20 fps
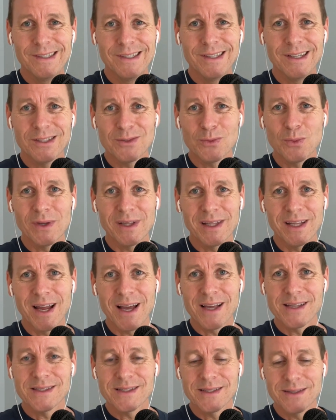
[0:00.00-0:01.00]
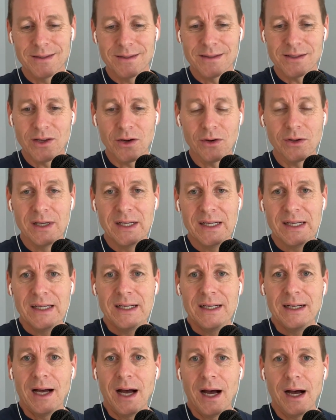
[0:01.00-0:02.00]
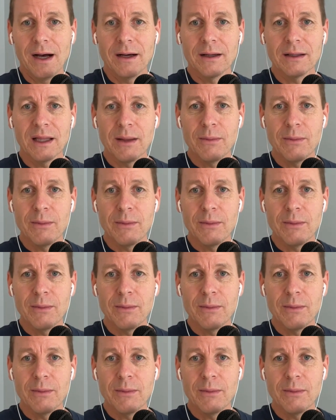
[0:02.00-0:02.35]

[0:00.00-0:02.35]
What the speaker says: it's really nice. So let